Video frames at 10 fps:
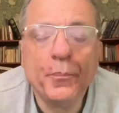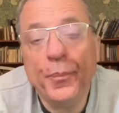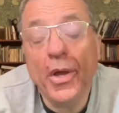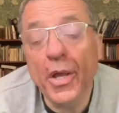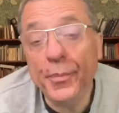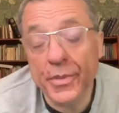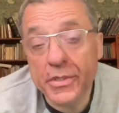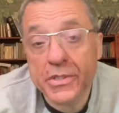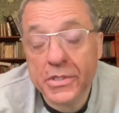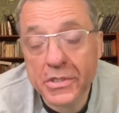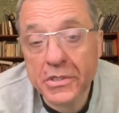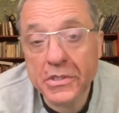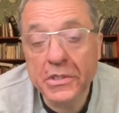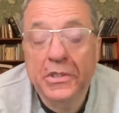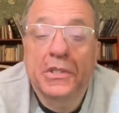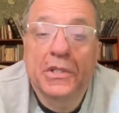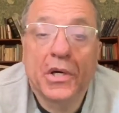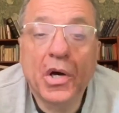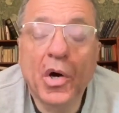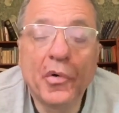purpose
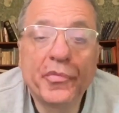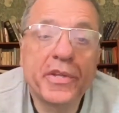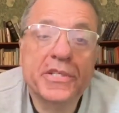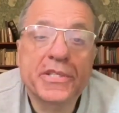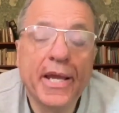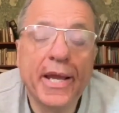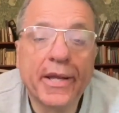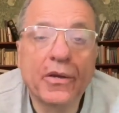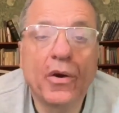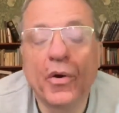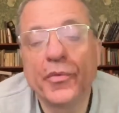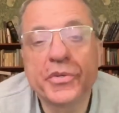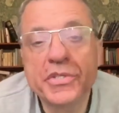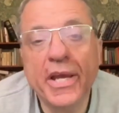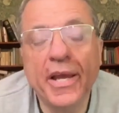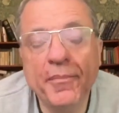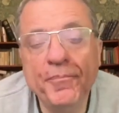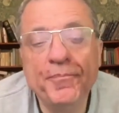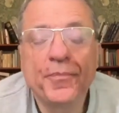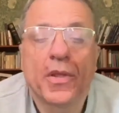of the attack on the dam,